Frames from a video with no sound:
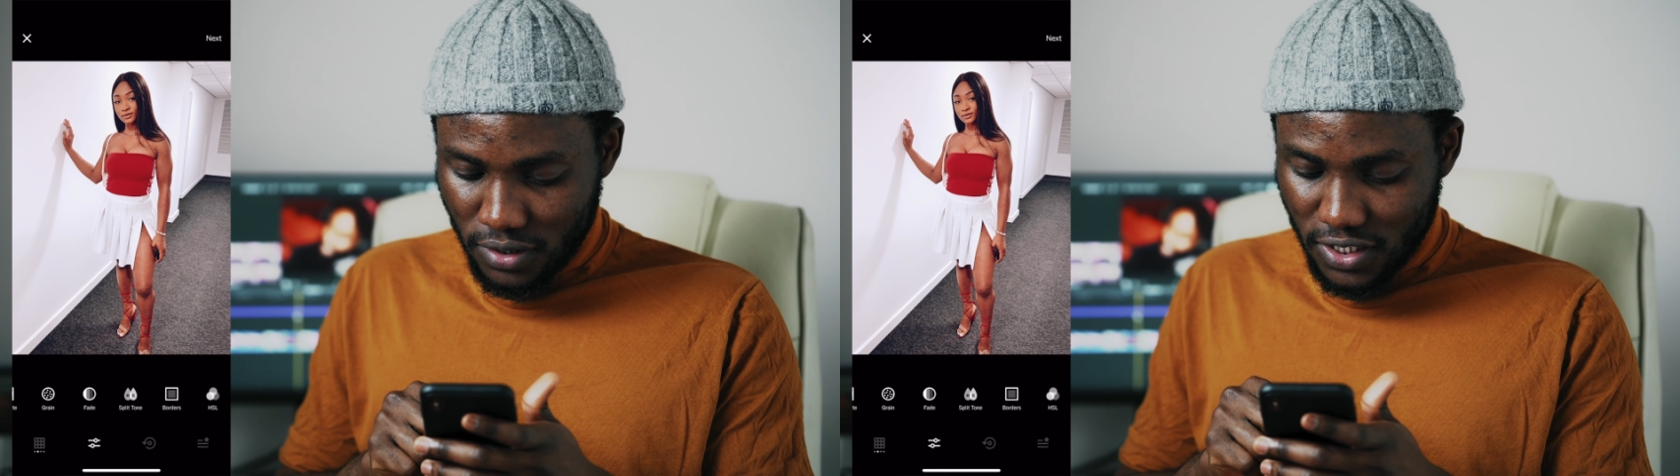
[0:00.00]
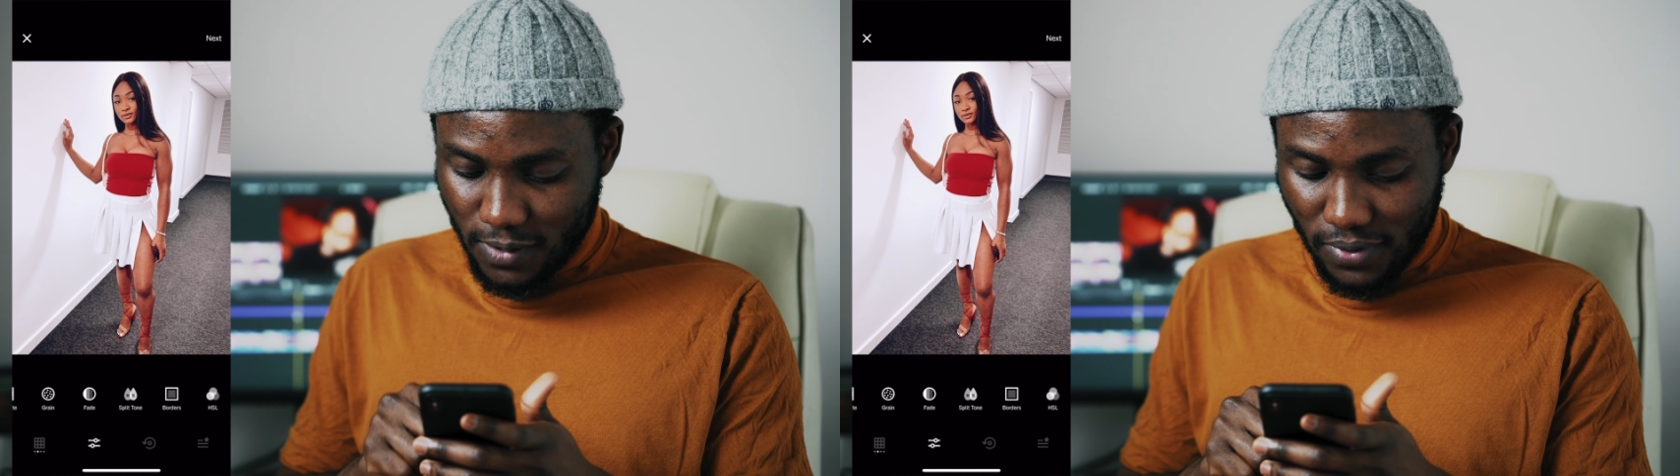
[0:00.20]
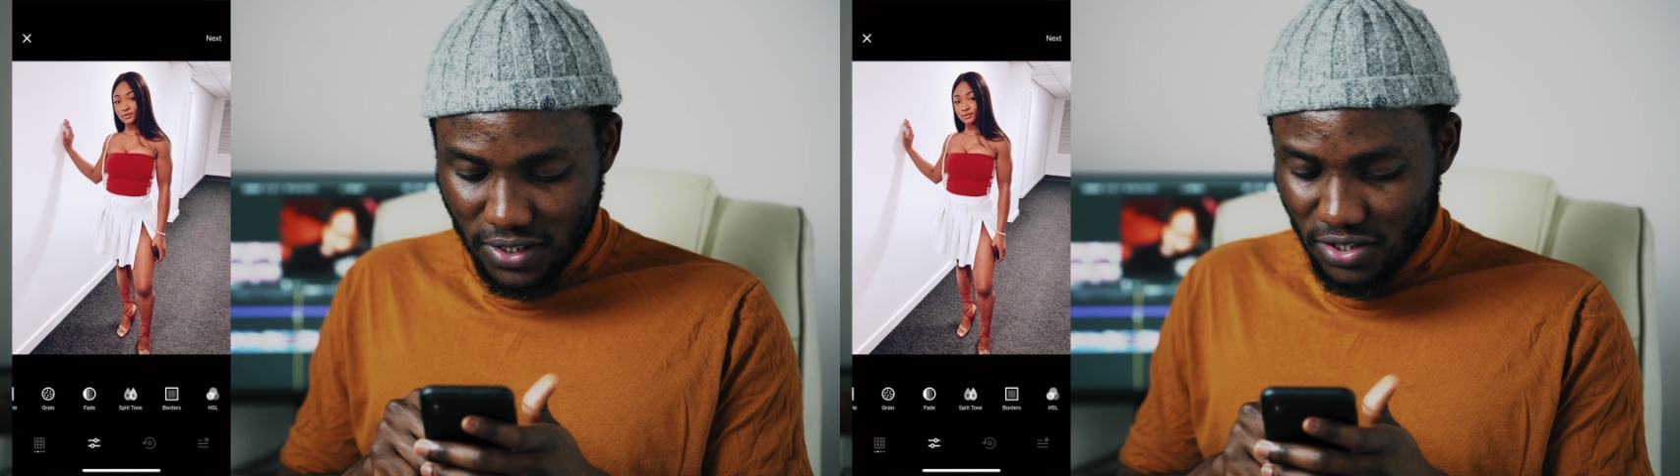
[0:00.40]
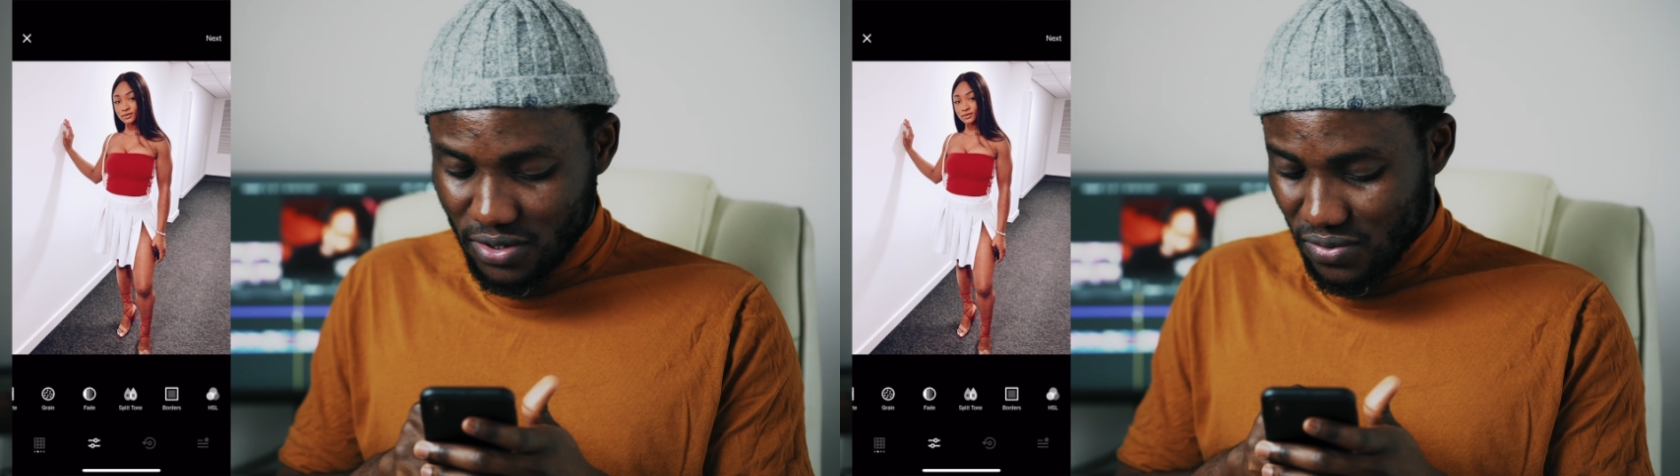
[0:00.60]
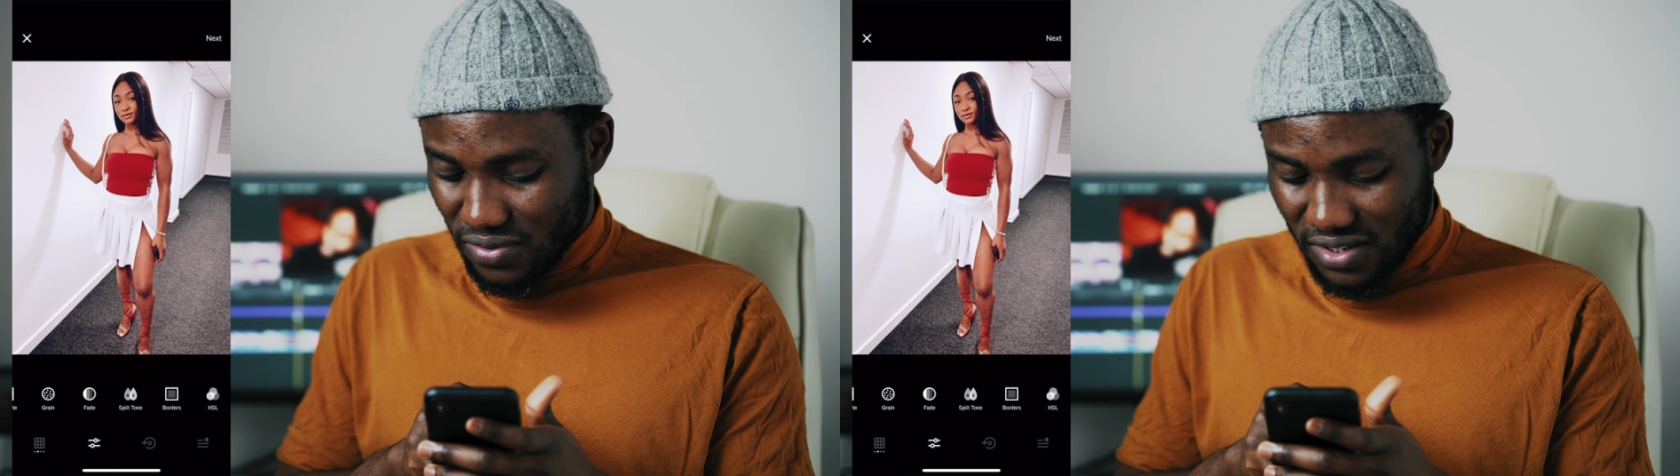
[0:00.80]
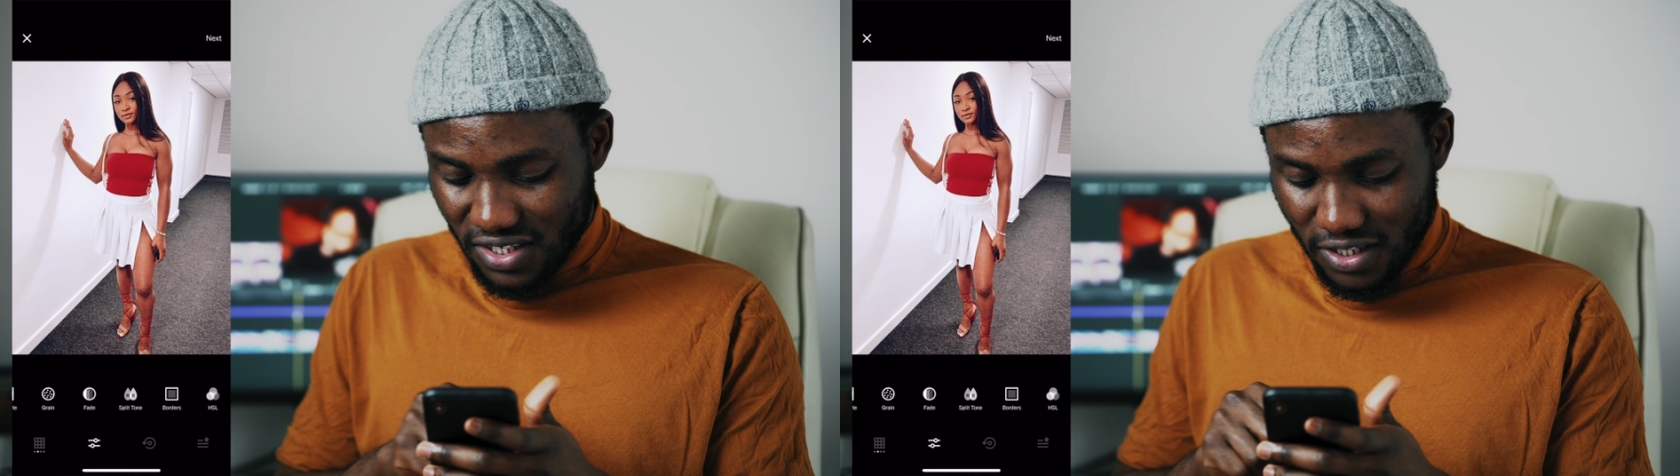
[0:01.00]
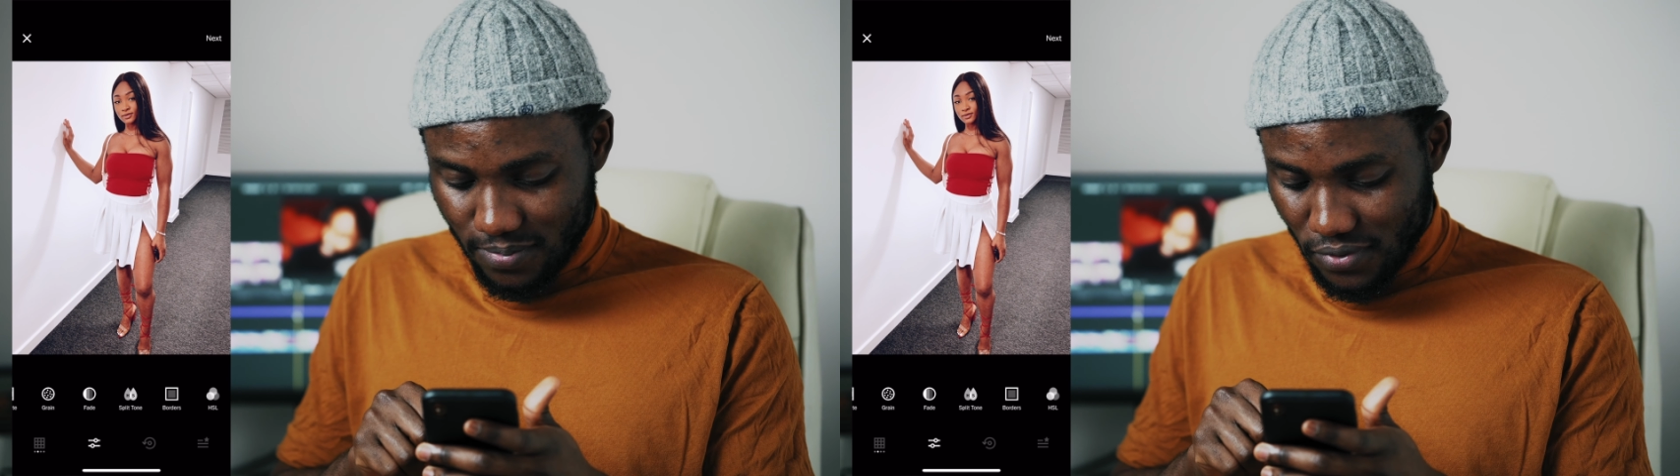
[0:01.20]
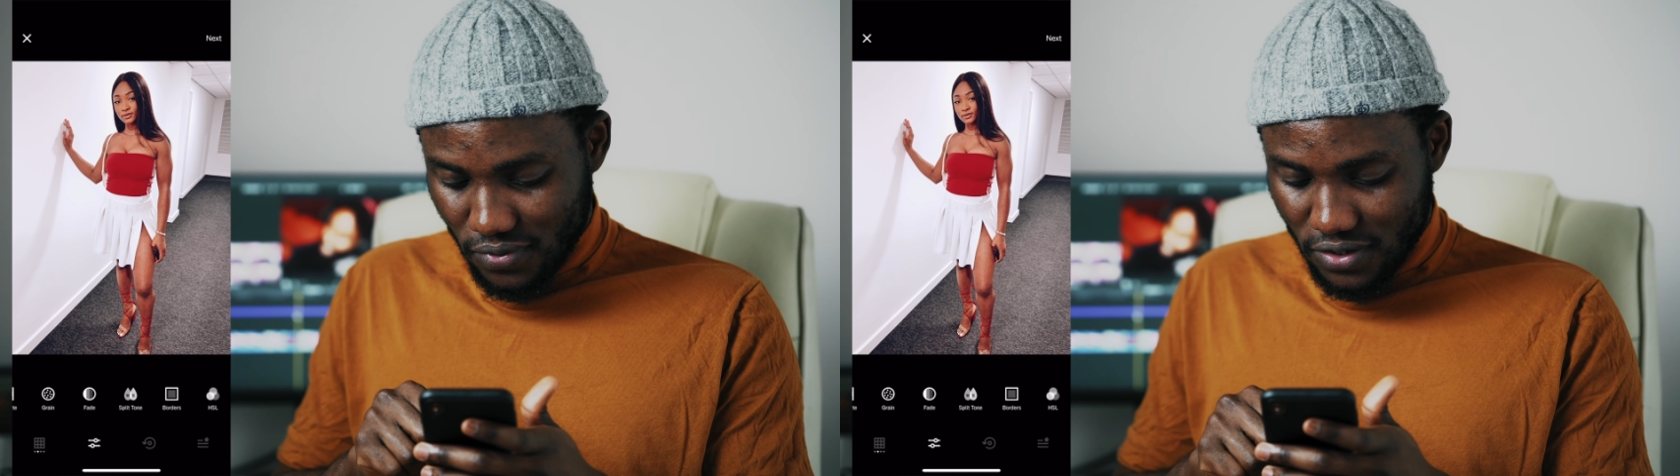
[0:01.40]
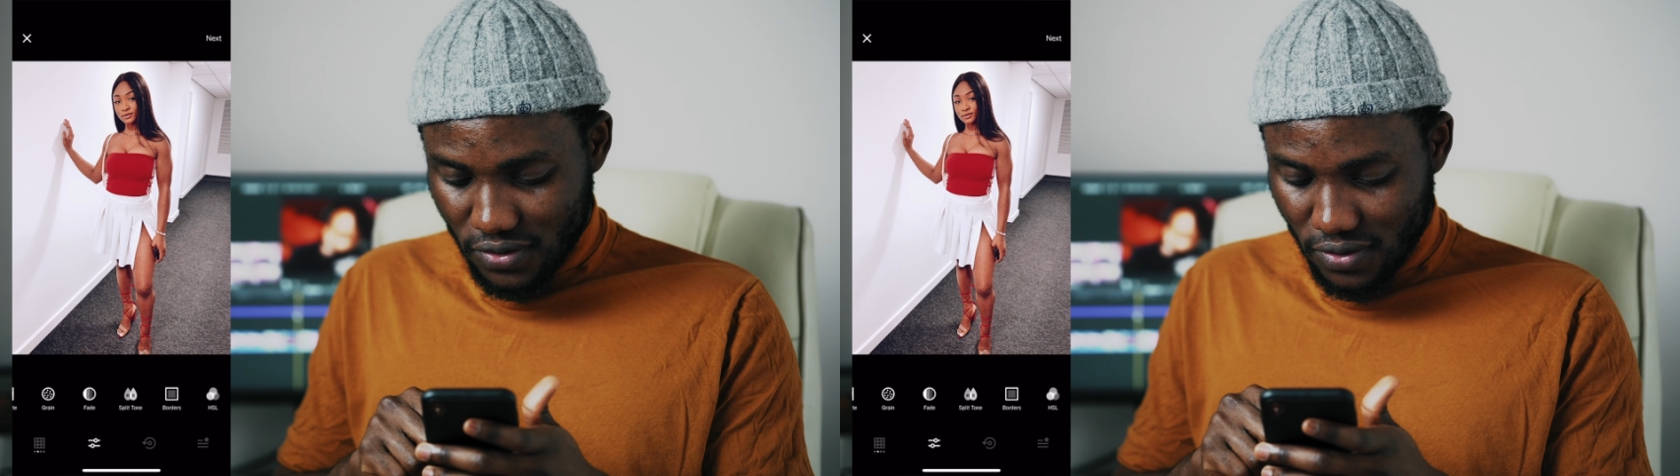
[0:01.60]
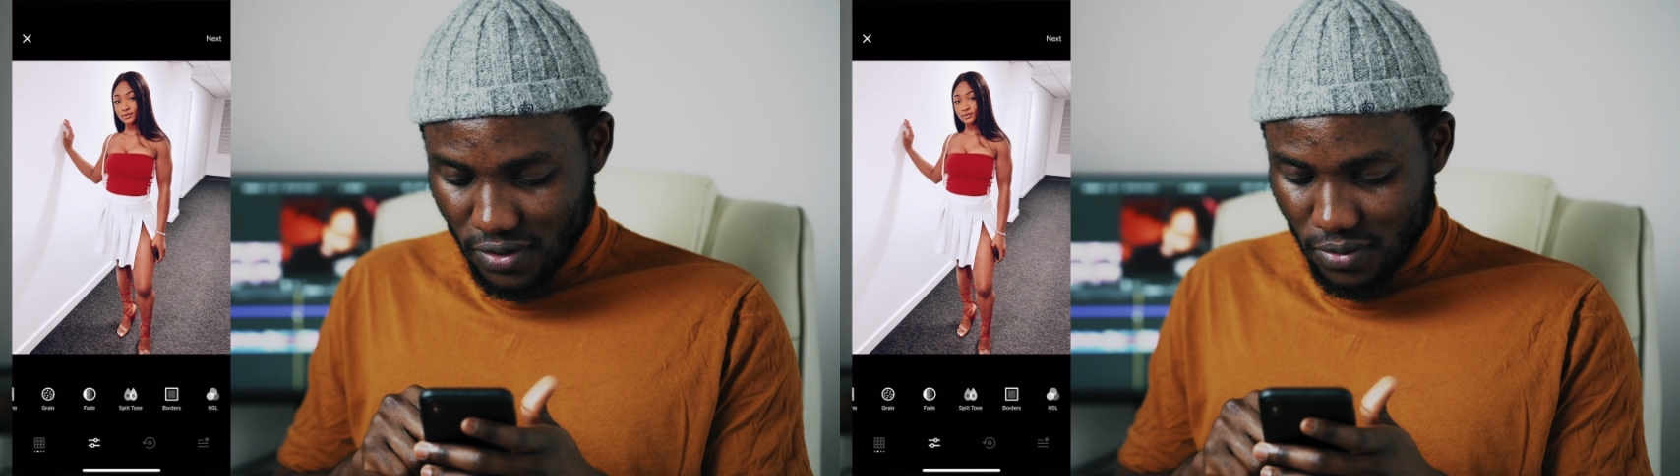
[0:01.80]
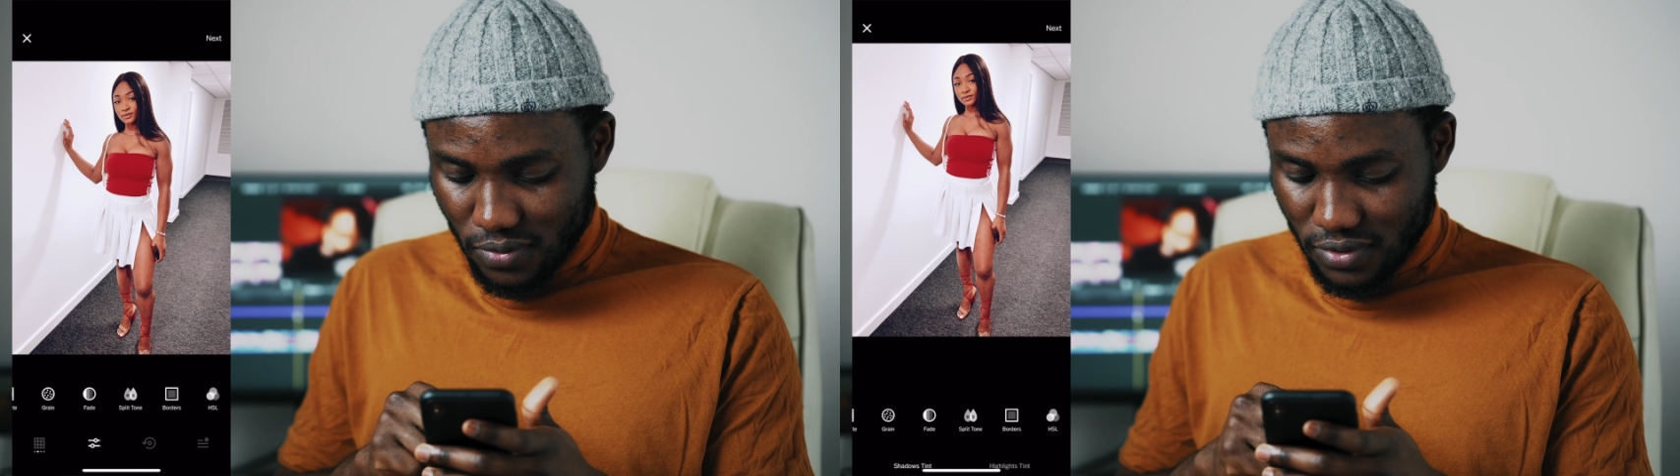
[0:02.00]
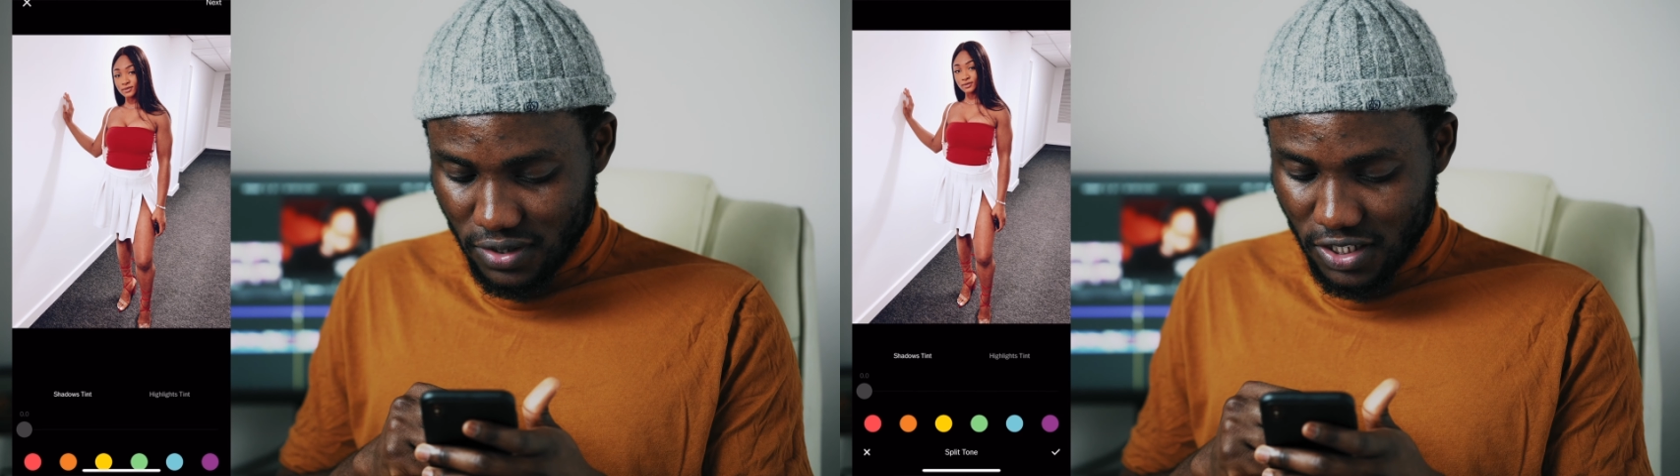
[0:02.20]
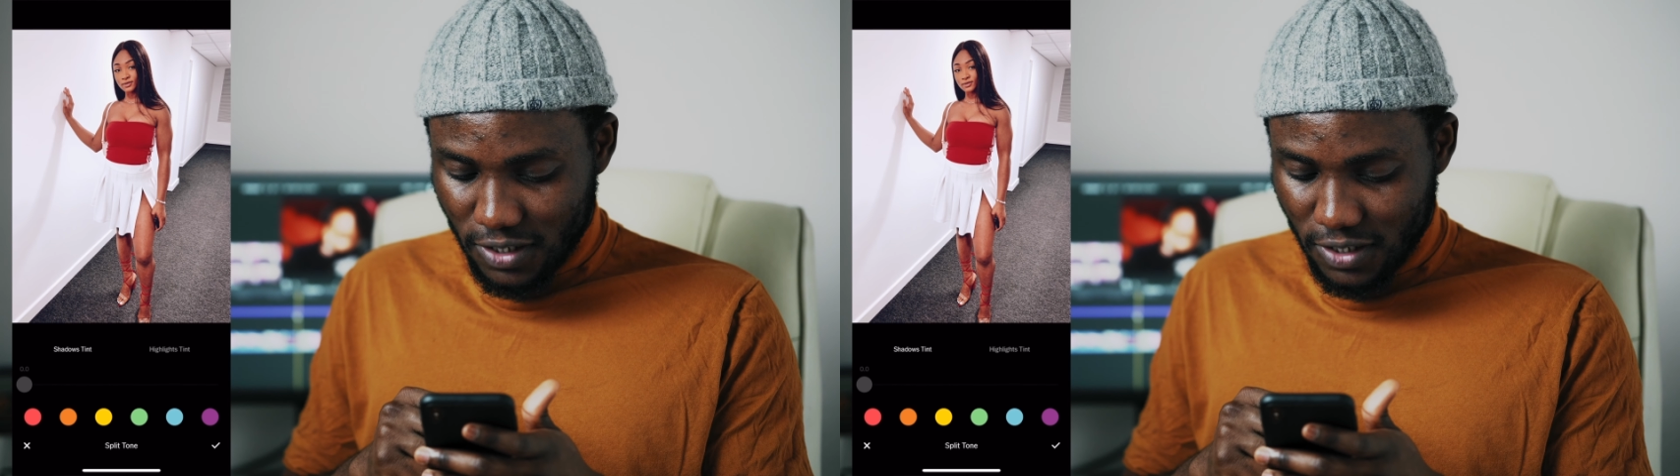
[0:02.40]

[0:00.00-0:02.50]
split tone, skip all these other ones,